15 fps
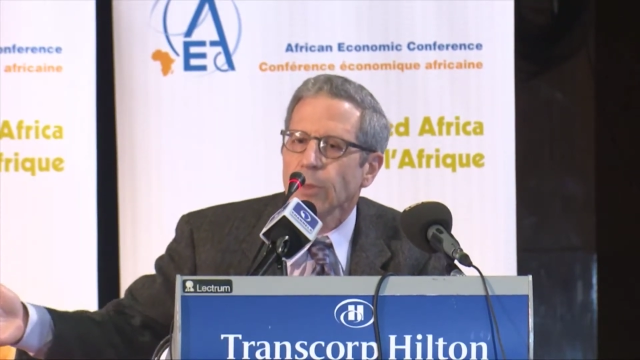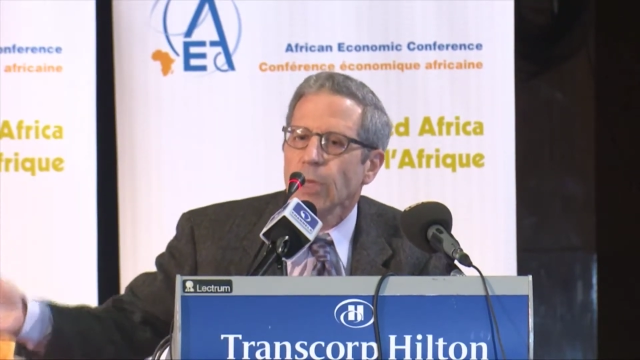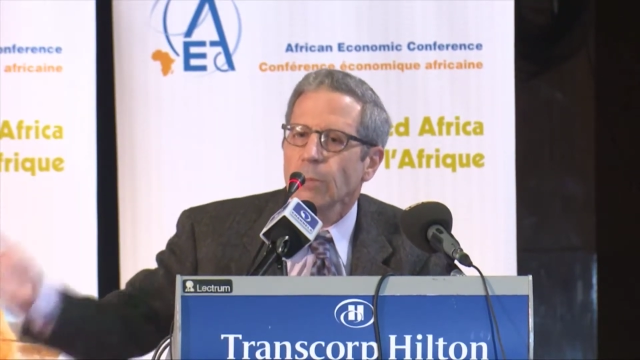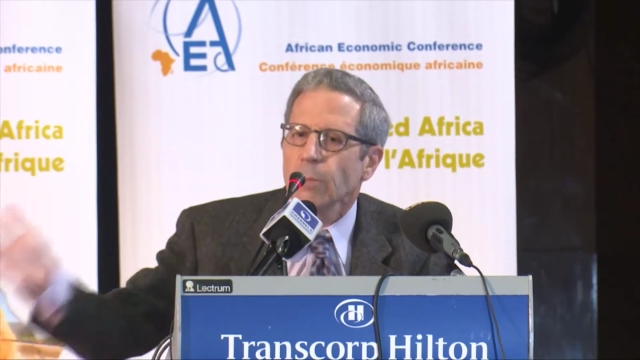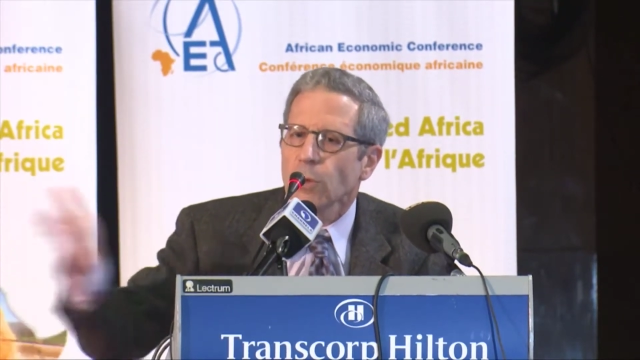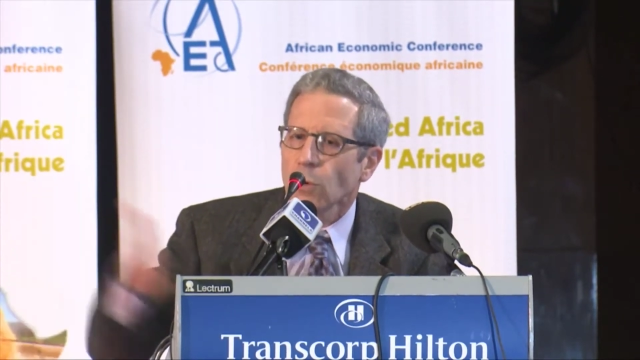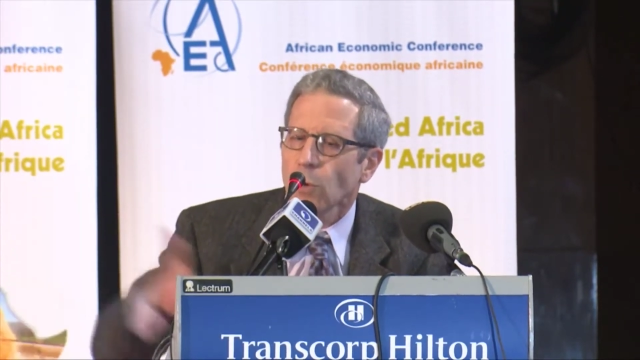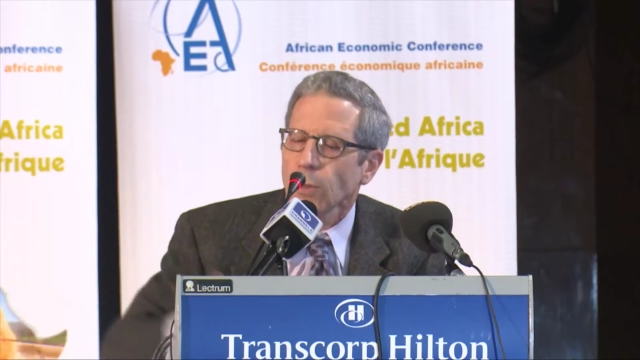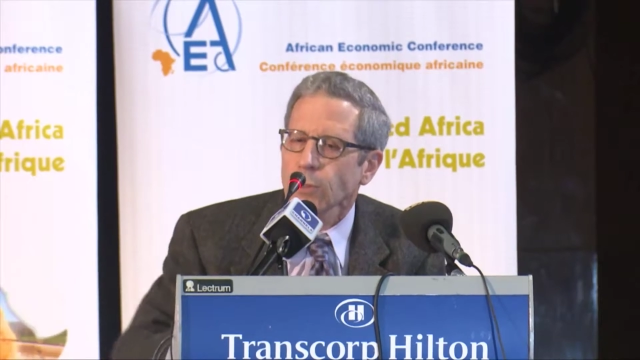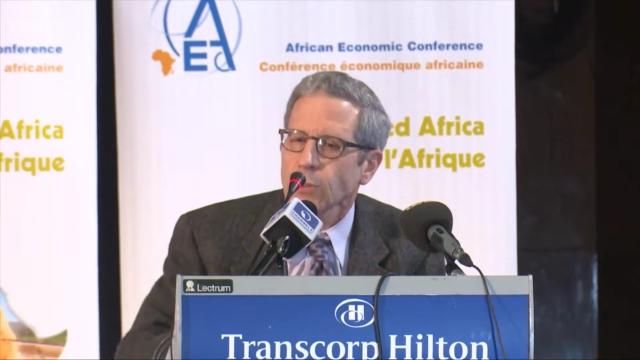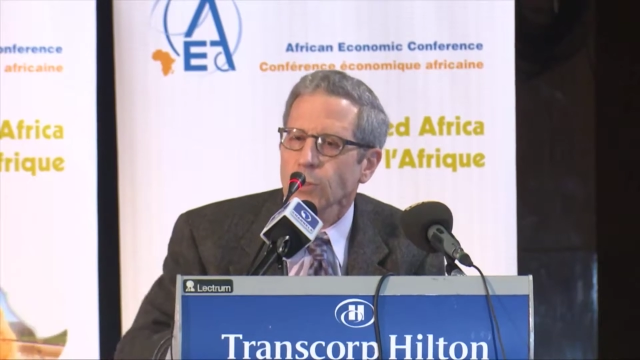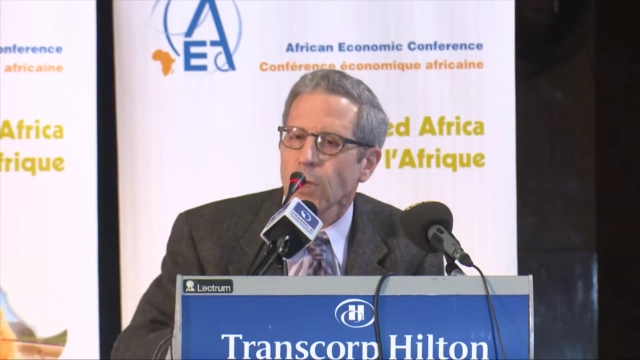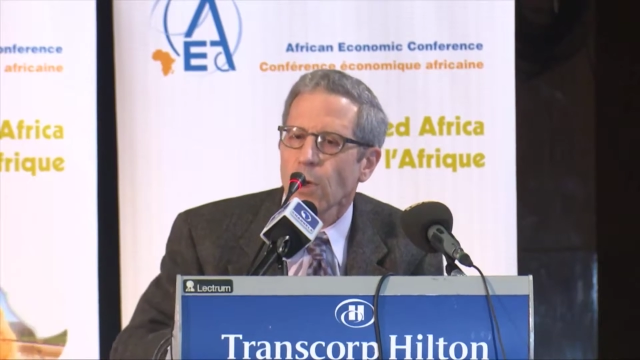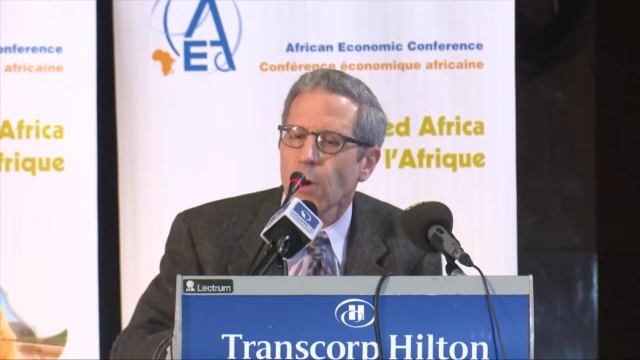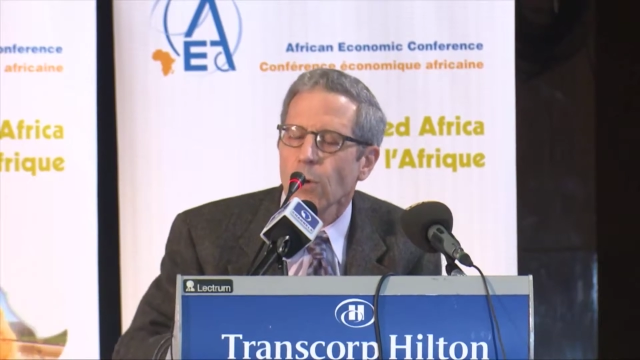but
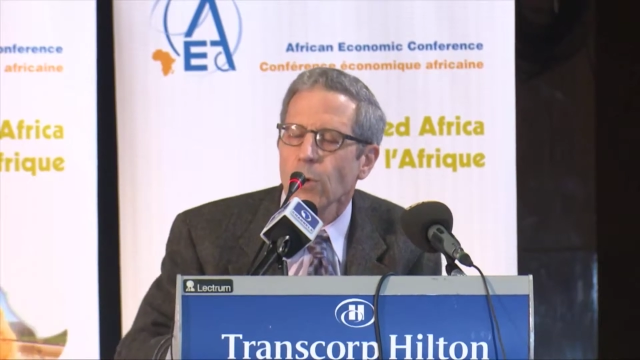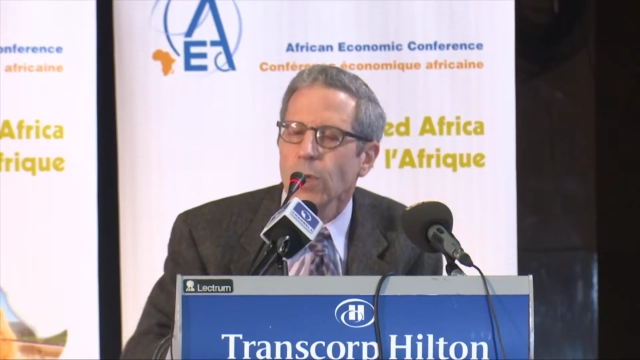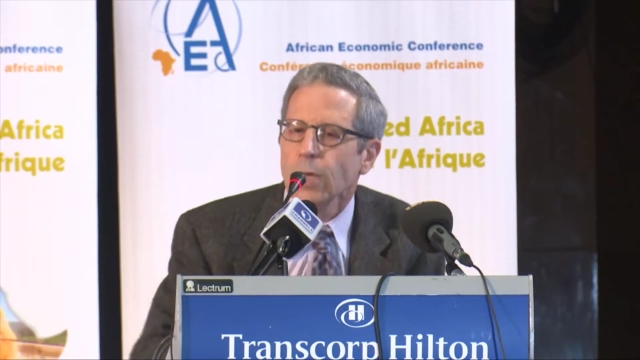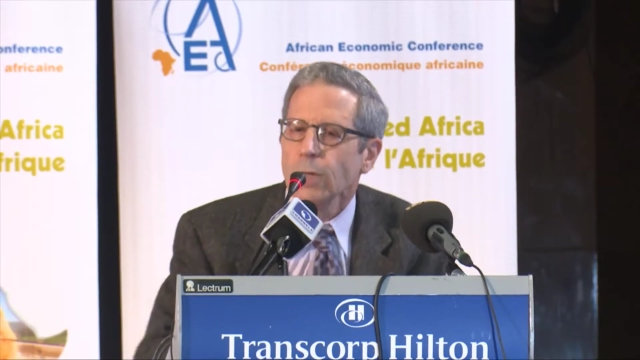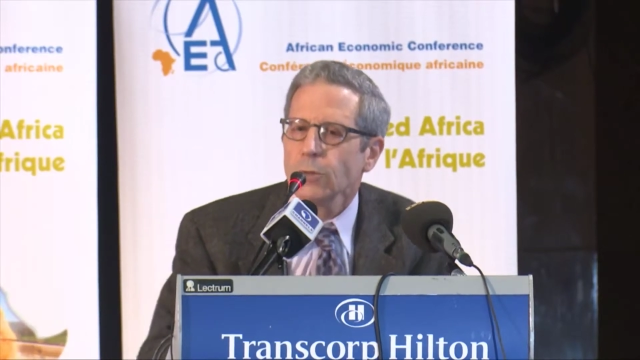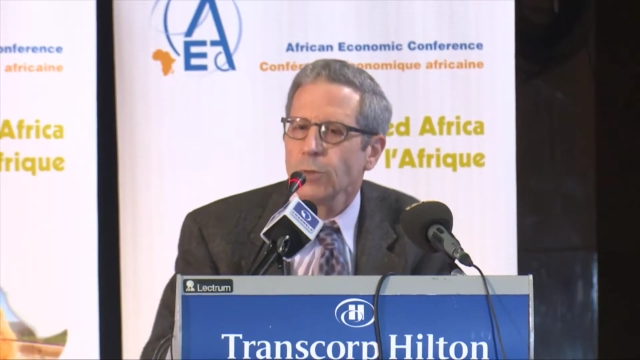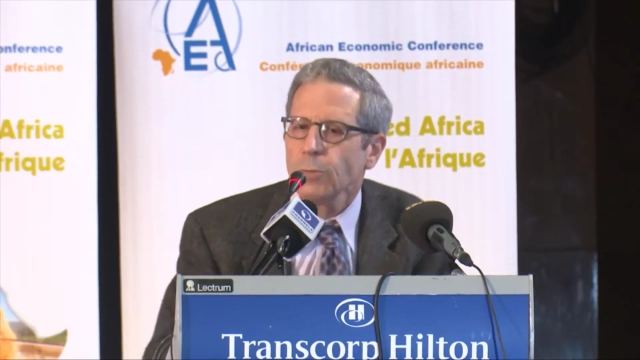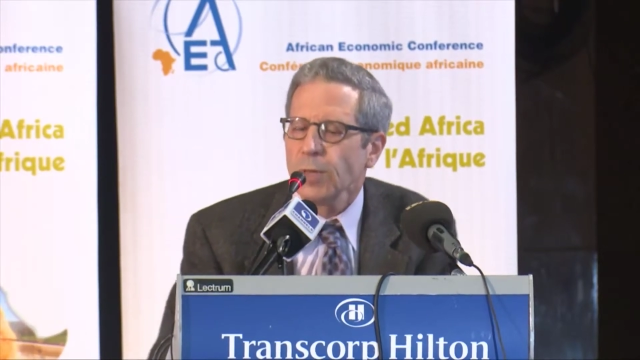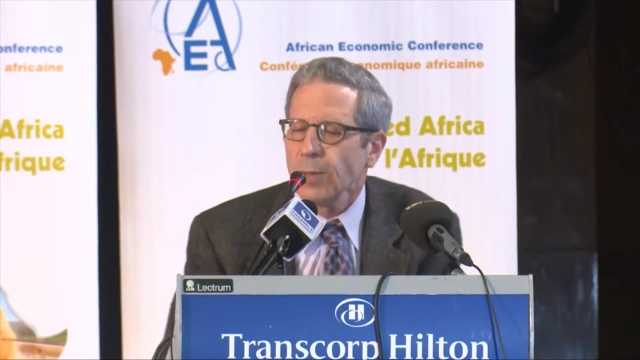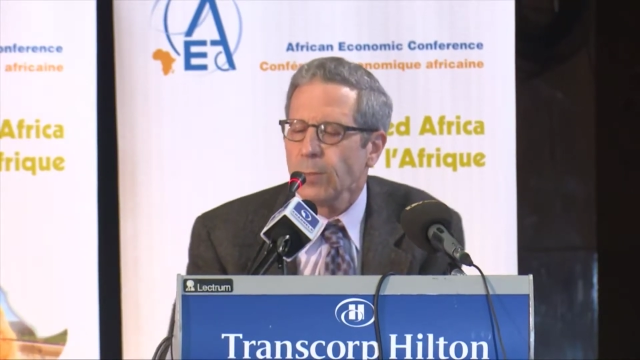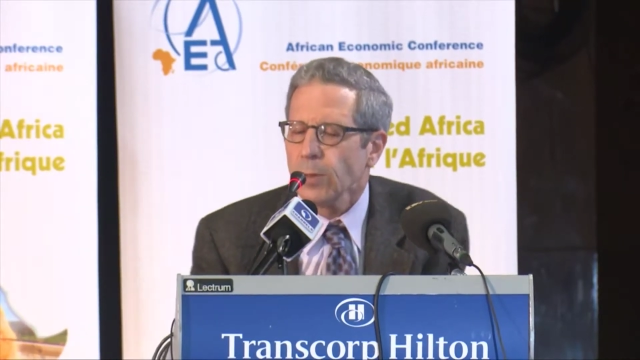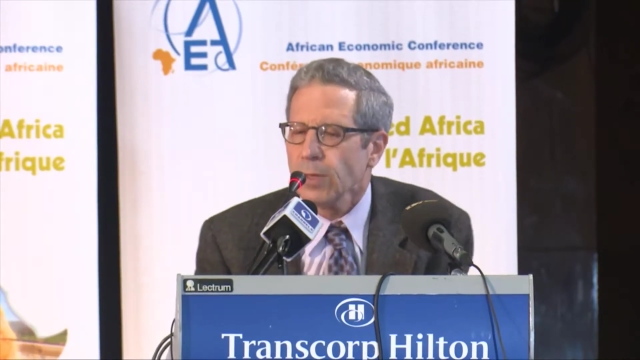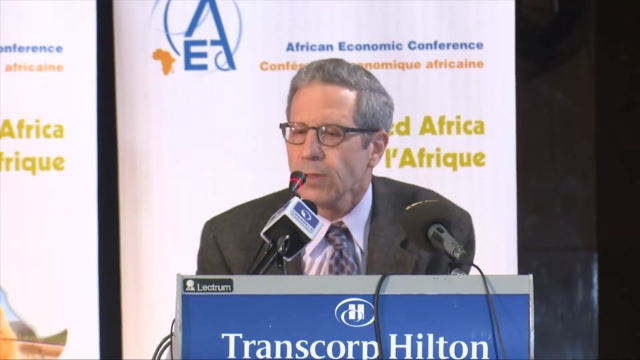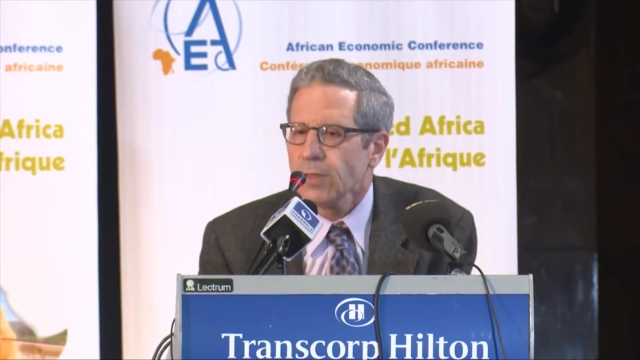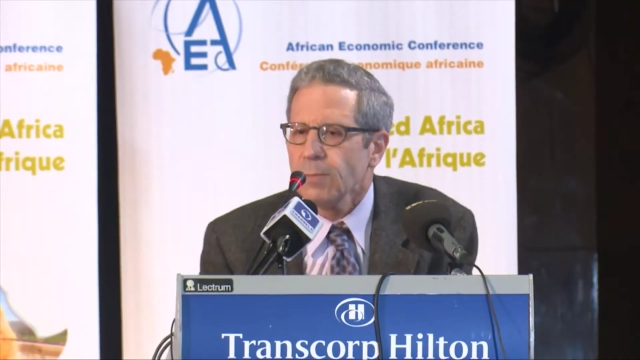also to people
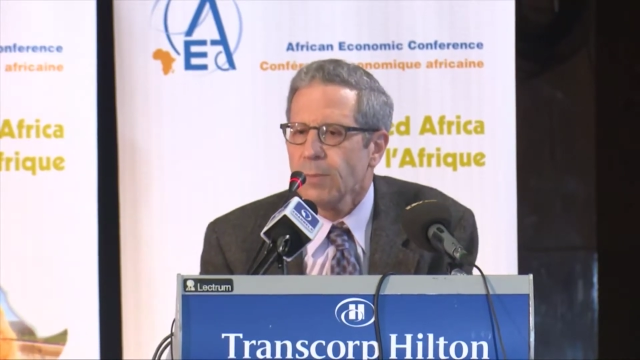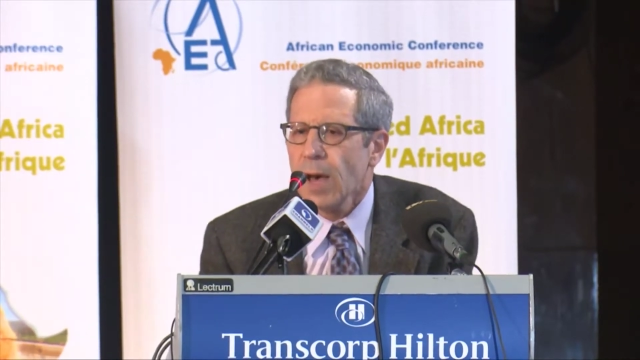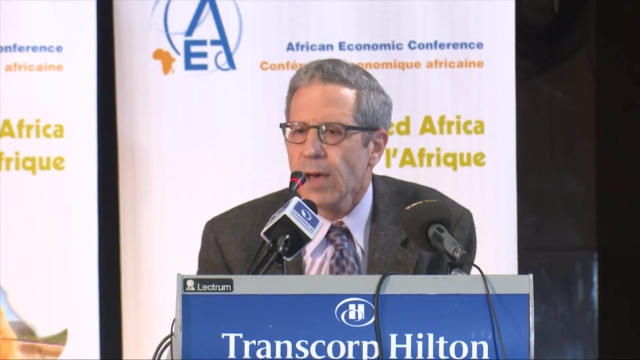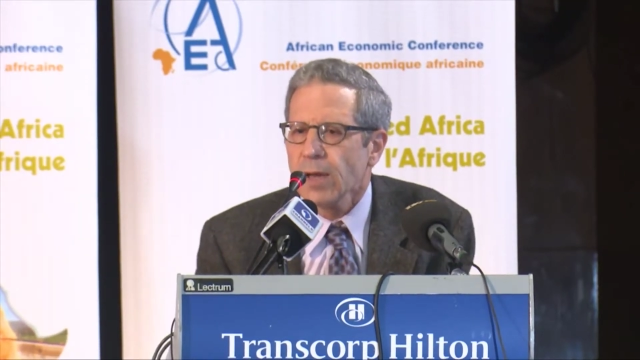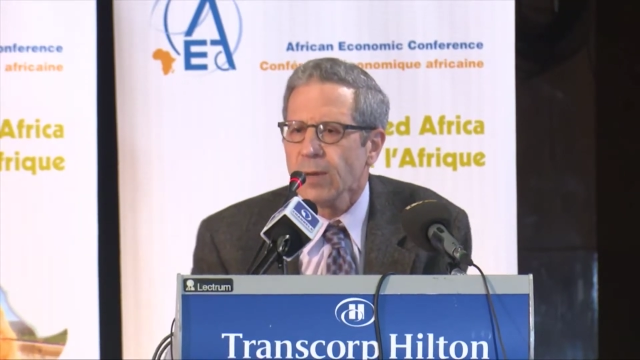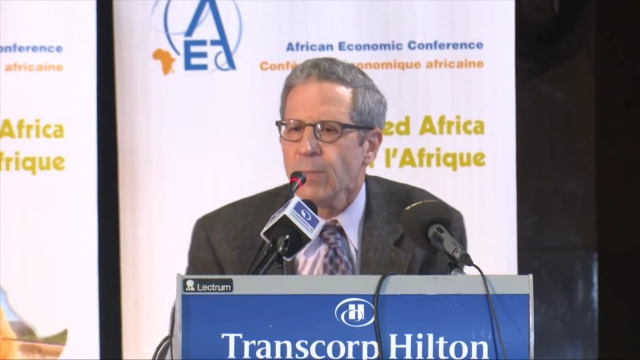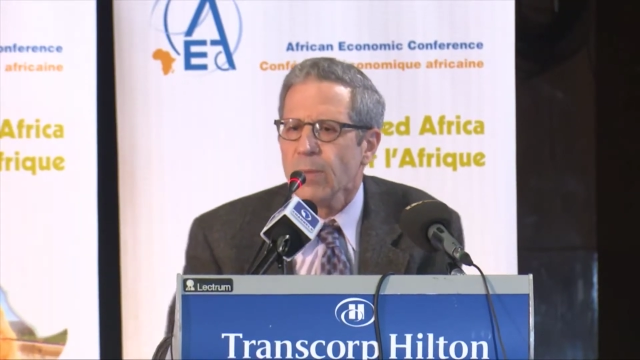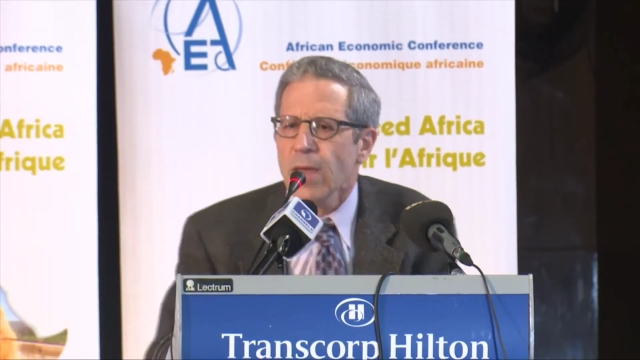at the bottom.